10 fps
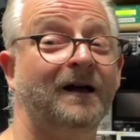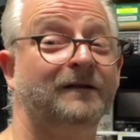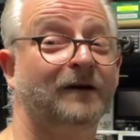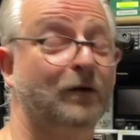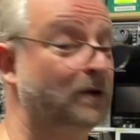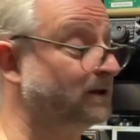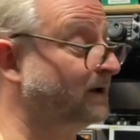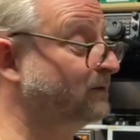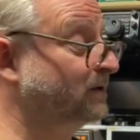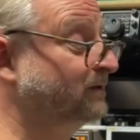So what
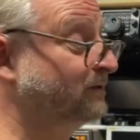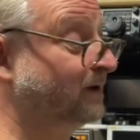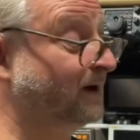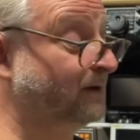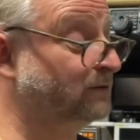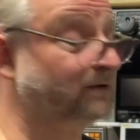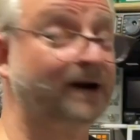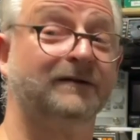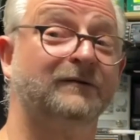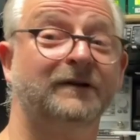I will do, I will
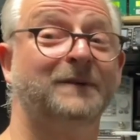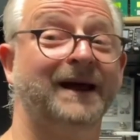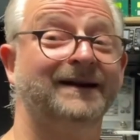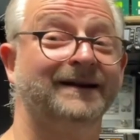try to explain